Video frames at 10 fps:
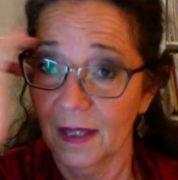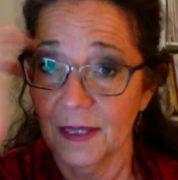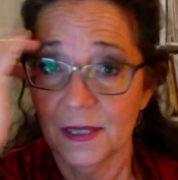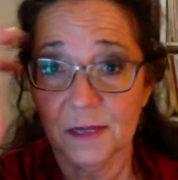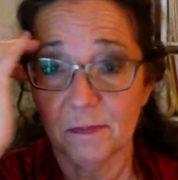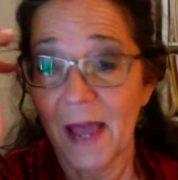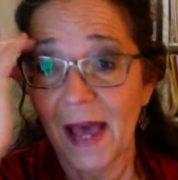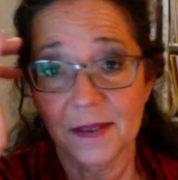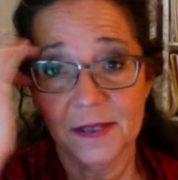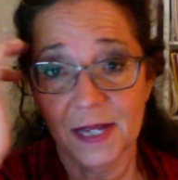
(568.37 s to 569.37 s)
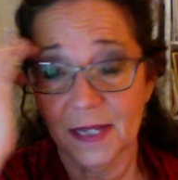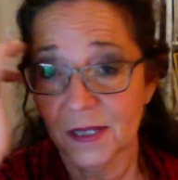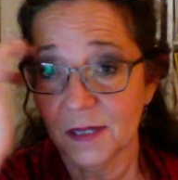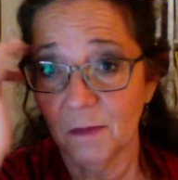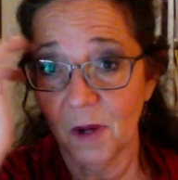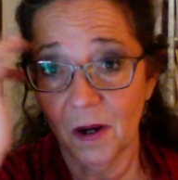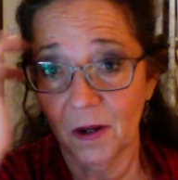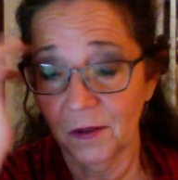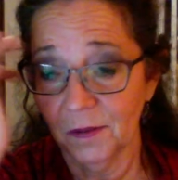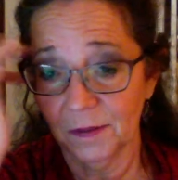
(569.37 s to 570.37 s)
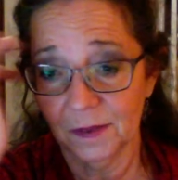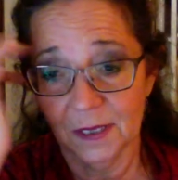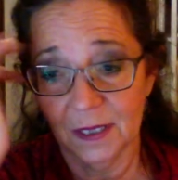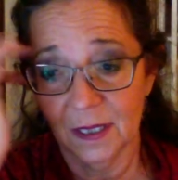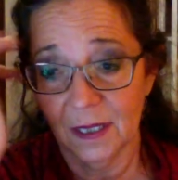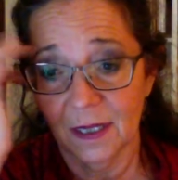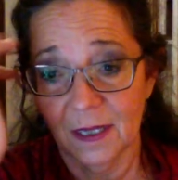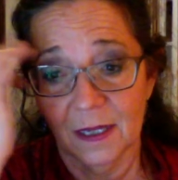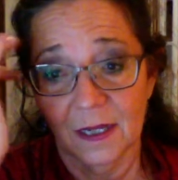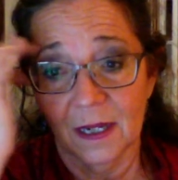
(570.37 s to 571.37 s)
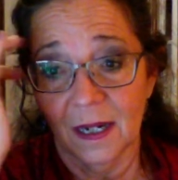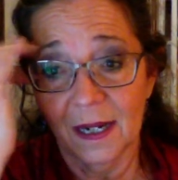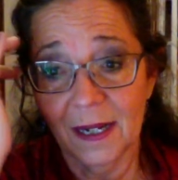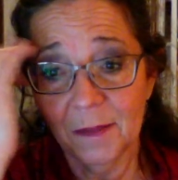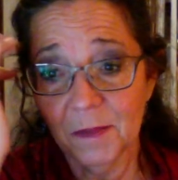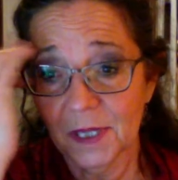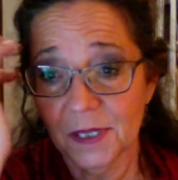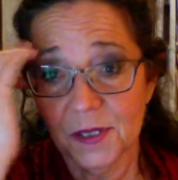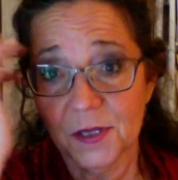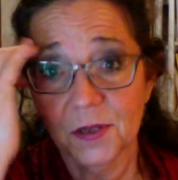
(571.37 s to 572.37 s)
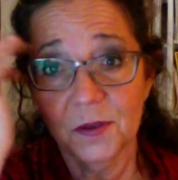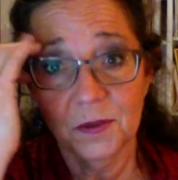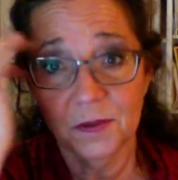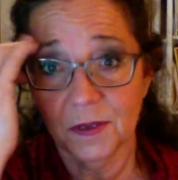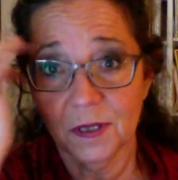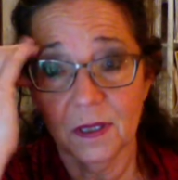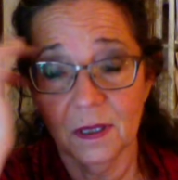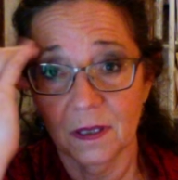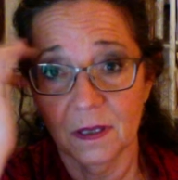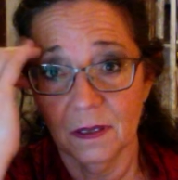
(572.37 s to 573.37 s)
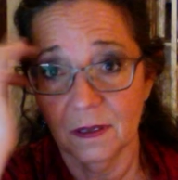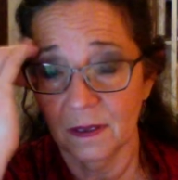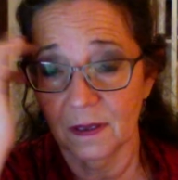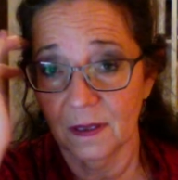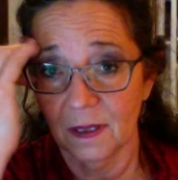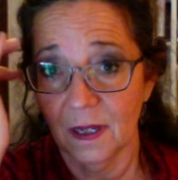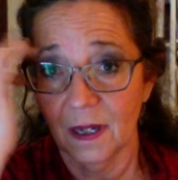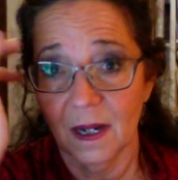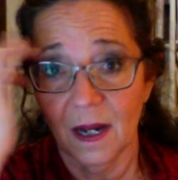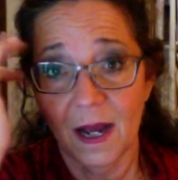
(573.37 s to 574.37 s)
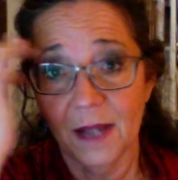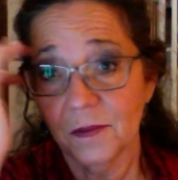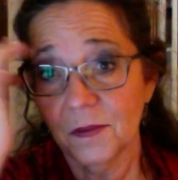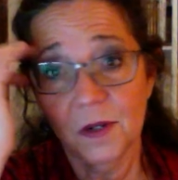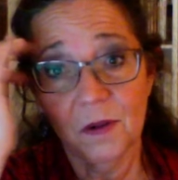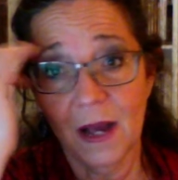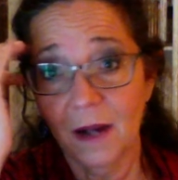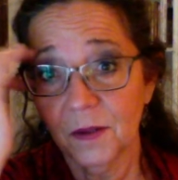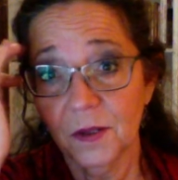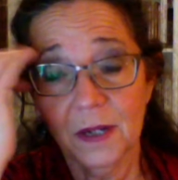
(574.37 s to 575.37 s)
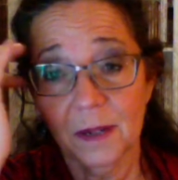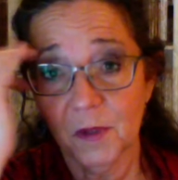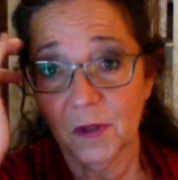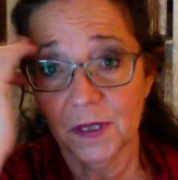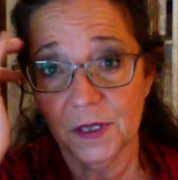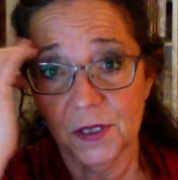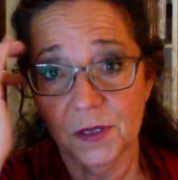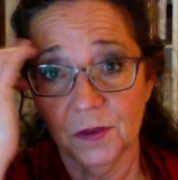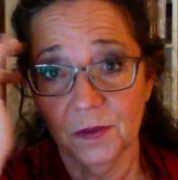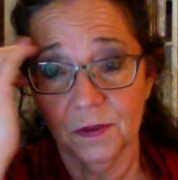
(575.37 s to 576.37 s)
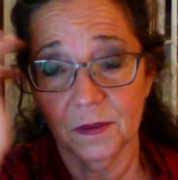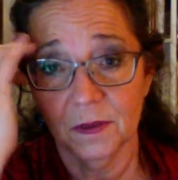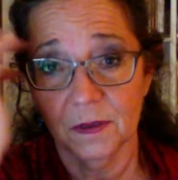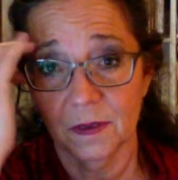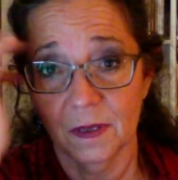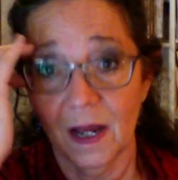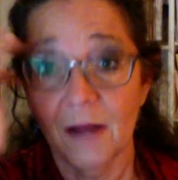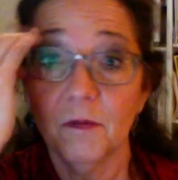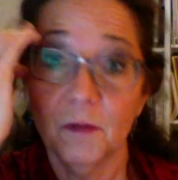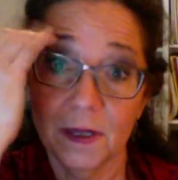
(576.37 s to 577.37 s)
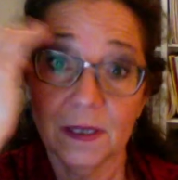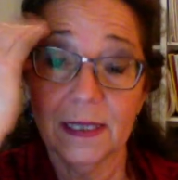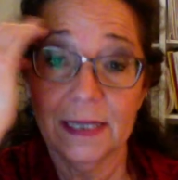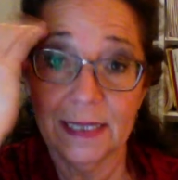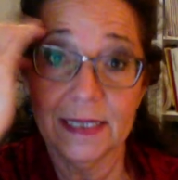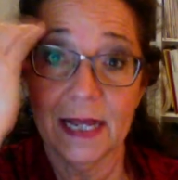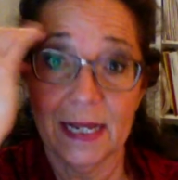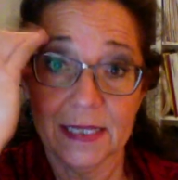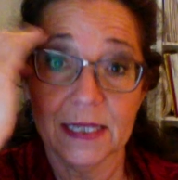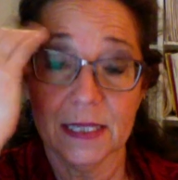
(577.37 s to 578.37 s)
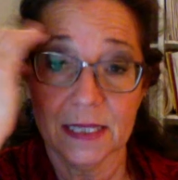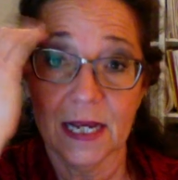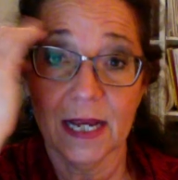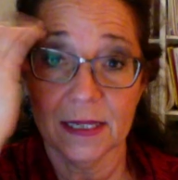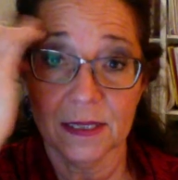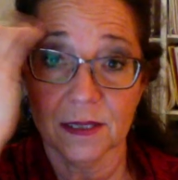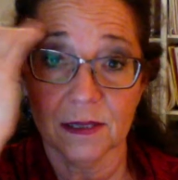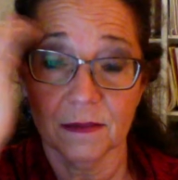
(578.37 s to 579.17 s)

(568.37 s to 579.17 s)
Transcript: This math test tomorrow, I'm concerned. I don't know how good I'm going to do. I really need to ace this test.